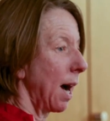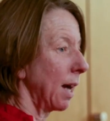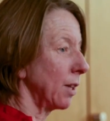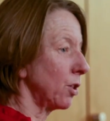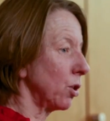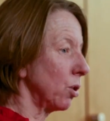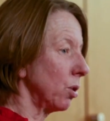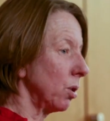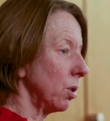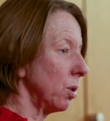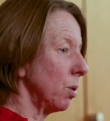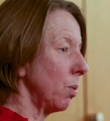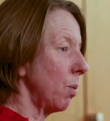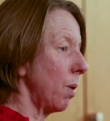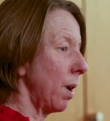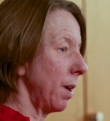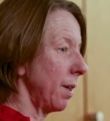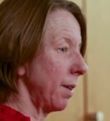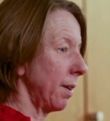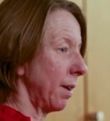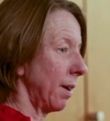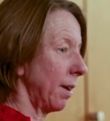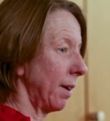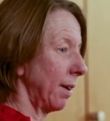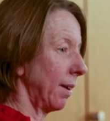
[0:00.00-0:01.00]
I
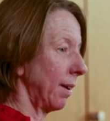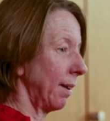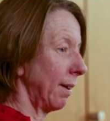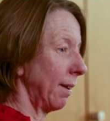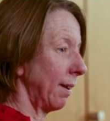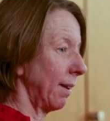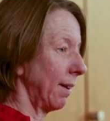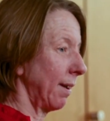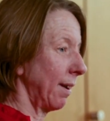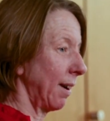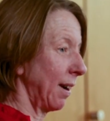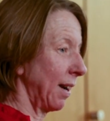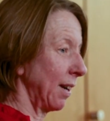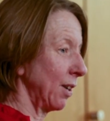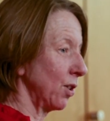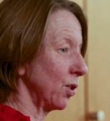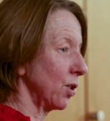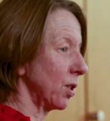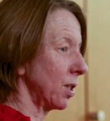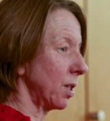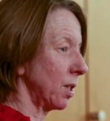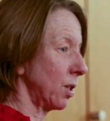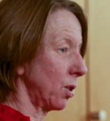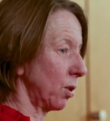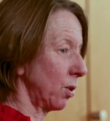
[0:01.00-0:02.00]

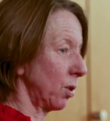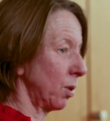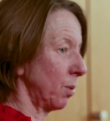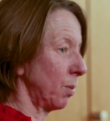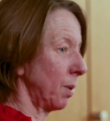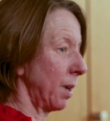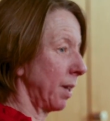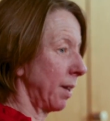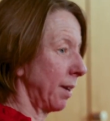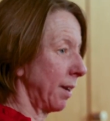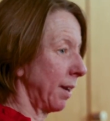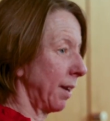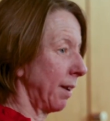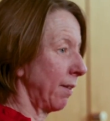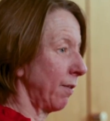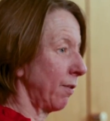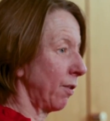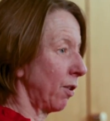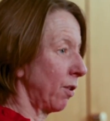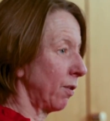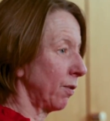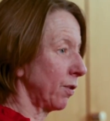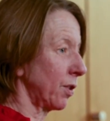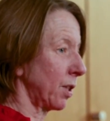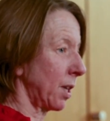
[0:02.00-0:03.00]
honestly don't know whether it
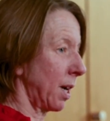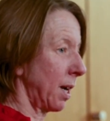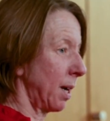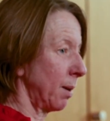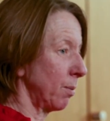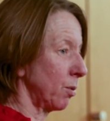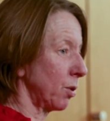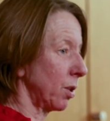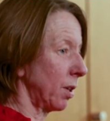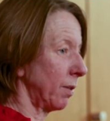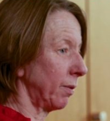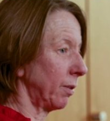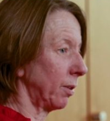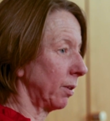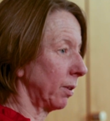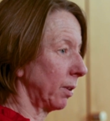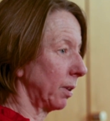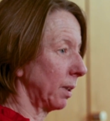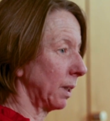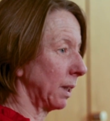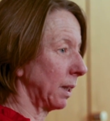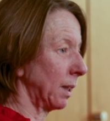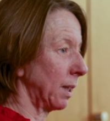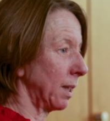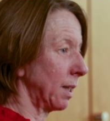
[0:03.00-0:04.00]
involves time travel,
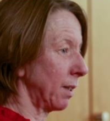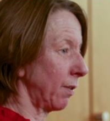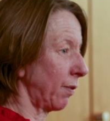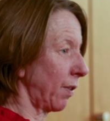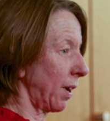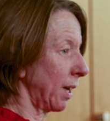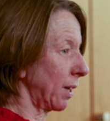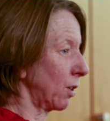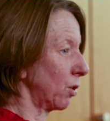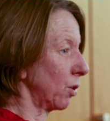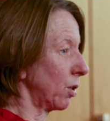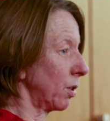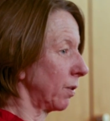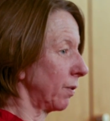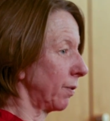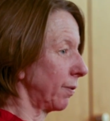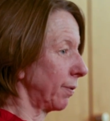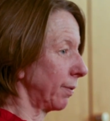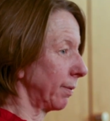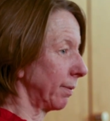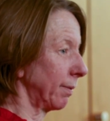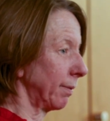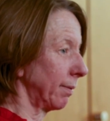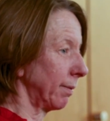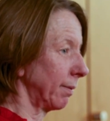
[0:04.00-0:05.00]
because if I could
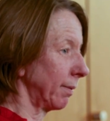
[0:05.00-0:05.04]
have